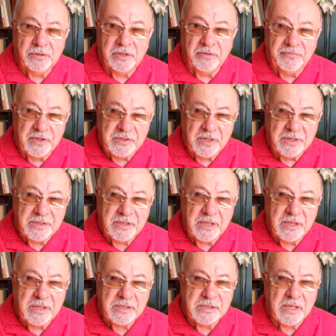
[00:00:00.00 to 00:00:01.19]

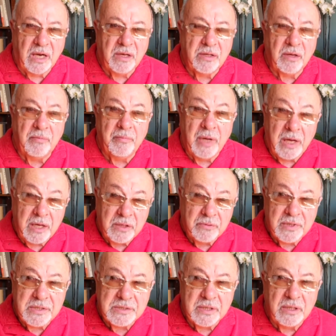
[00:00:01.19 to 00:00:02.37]
deficiencies are the main
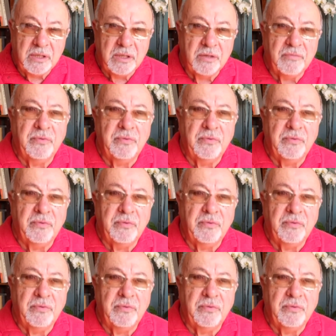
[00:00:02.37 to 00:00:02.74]
reason